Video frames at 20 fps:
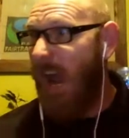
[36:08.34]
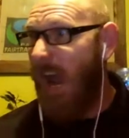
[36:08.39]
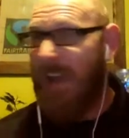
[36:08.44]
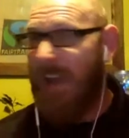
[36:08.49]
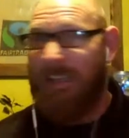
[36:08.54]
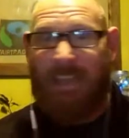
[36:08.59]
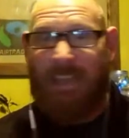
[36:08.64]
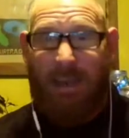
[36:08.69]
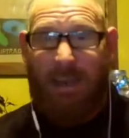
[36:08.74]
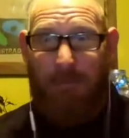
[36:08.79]
I
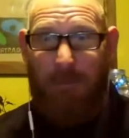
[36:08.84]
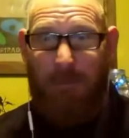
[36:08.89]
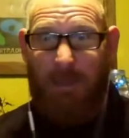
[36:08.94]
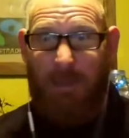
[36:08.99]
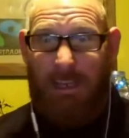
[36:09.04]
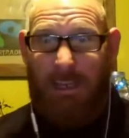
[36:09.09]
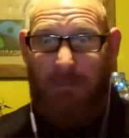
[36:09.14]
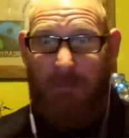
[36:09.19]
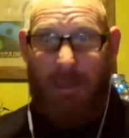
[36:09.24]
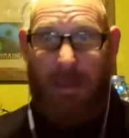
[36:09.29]
can't
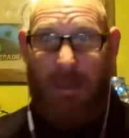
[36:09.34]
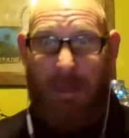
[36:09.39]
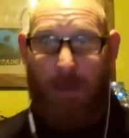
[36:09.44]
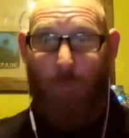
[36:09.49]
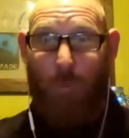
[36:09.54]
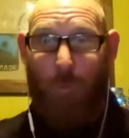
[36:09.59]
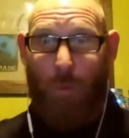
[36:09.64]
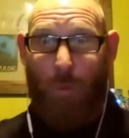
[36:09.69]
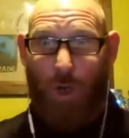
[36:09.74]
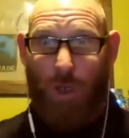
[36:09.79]
believe it, it
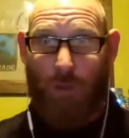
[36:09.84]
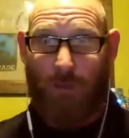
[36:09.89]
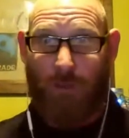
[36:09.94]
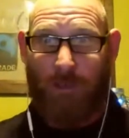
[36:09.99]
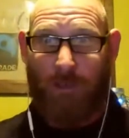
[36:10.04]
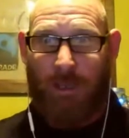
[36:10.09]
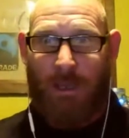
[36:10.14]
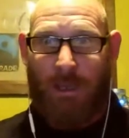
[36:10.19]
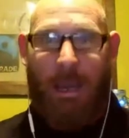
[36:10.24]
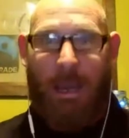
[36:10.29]
worked!
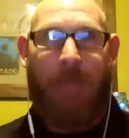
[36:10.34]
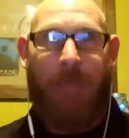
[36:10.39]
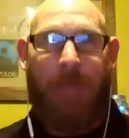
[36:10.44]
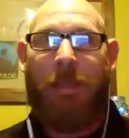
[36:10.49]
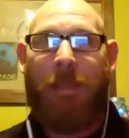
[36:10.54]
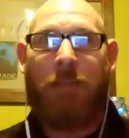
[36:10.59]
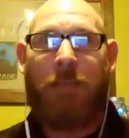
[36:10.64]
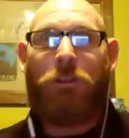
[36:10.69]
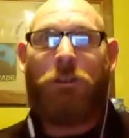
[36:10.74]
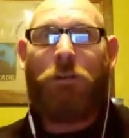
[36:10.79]
And
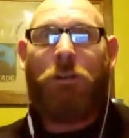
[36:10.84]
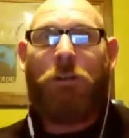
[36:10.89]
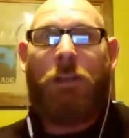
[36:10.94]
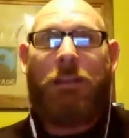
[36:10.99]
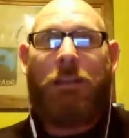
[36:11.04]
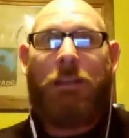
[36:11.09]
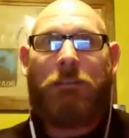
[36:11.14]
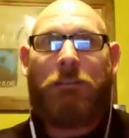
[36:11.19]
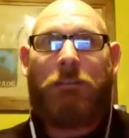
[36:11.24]
then you're like,